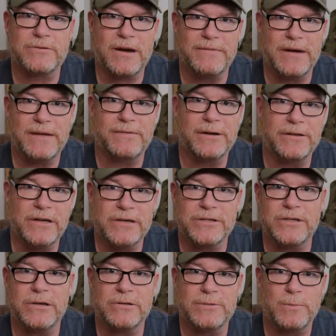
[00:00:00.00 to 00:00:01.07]
Subscribe if you haven't already done
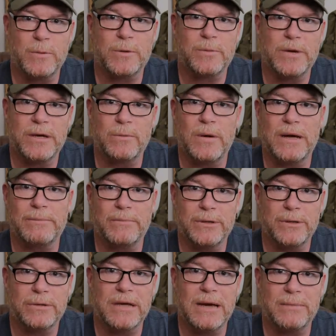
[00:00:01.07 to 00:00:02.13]
so. Support the red, white, and
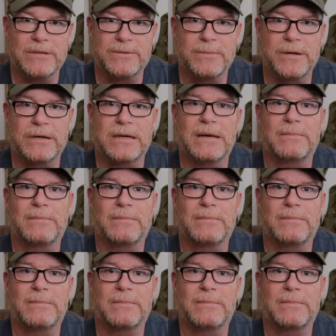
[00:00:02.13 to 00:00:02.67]
blue. God bless America.